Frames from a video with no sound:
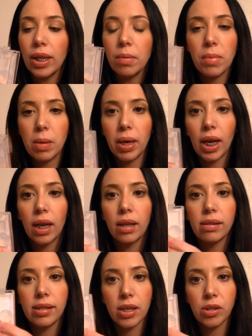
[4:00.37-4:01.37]
mimic
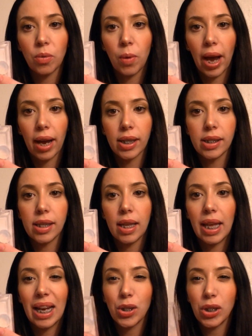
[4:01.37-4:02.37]
dental wax,
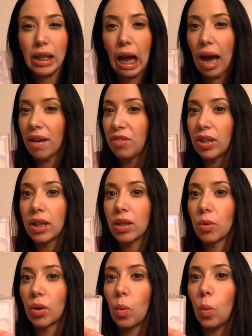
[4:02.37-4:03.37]
and I feel like they
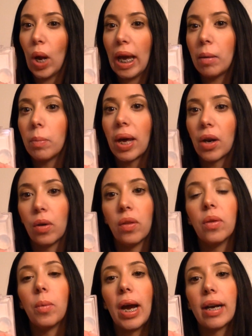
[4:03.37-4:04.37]
work way better than
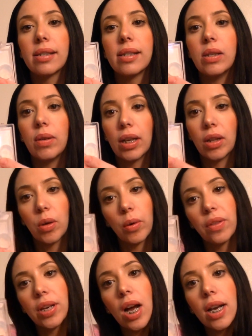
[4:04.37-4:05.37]
the wax that you get at the
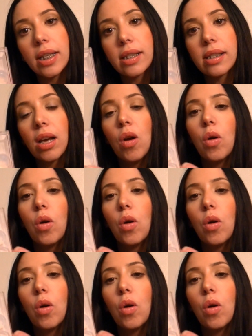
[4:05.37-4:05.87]
orthodontist